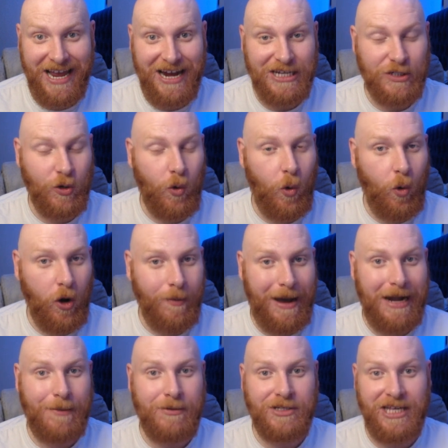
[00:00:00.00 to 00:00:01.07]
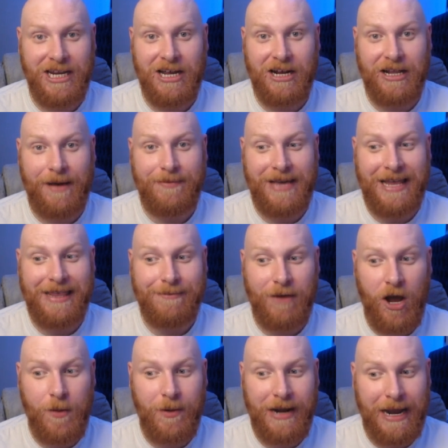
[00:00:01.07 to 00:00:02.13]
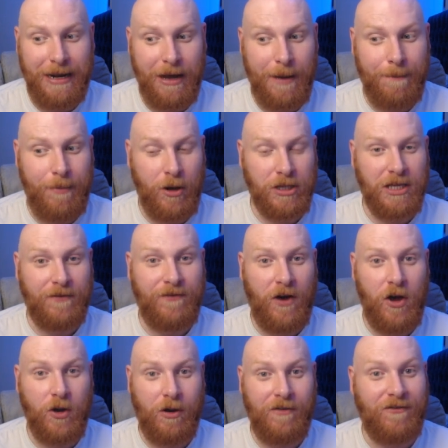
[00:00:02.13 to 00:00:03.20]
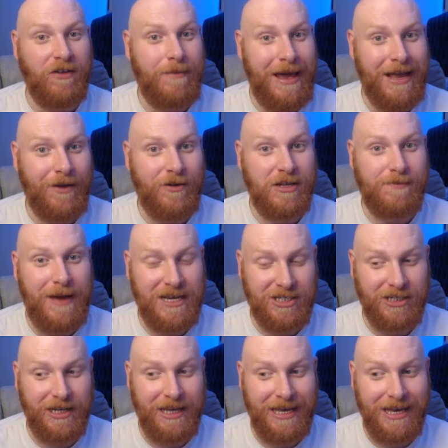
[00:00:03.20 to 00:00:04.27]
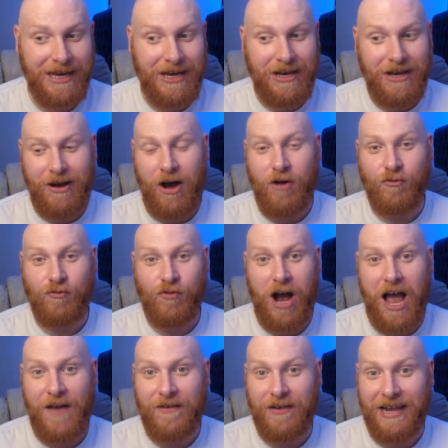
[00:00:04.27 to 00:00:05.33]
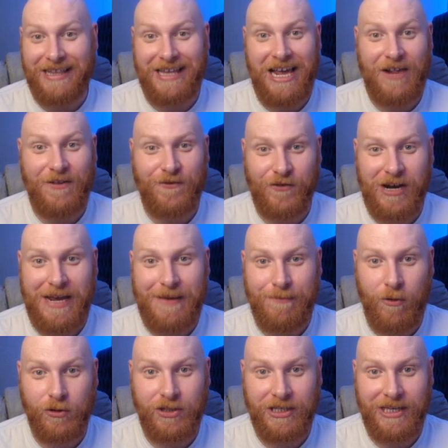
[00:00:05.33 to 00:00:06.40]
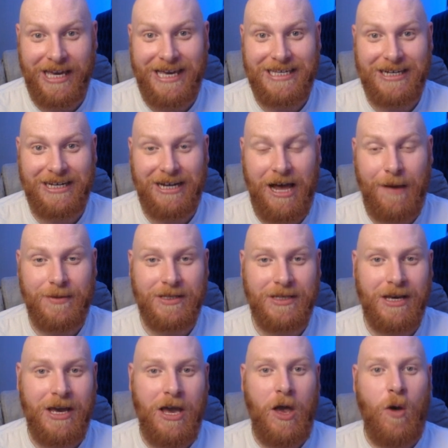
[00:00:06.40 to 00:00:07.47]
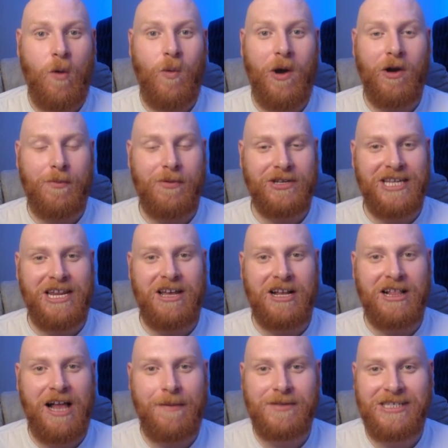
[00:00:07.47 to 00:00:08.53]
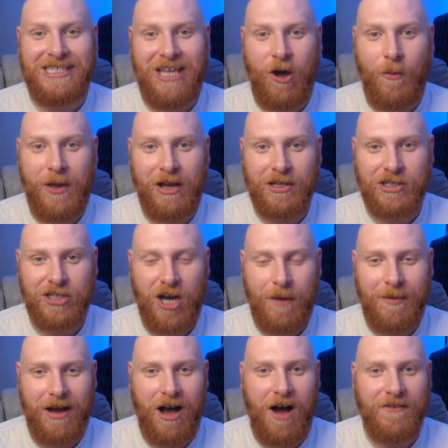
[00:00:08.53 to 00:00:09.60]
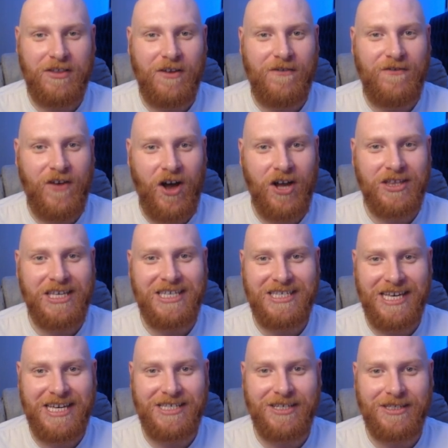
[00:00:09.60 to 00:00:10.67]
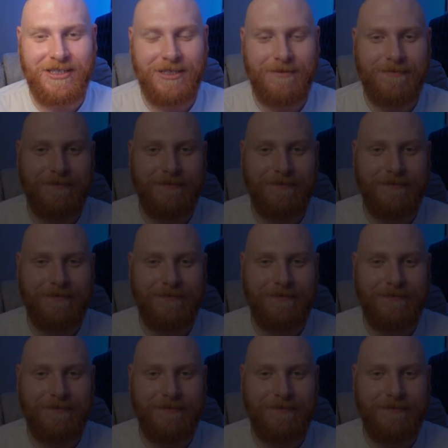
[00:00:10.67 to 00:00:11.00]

it's all about the Brazilian clubs at the moment, and Botafogo and Flamengo especially are rivaling these 3 Portuguese clubs. Will the Brazilian clubs still be on top after 30 seasons?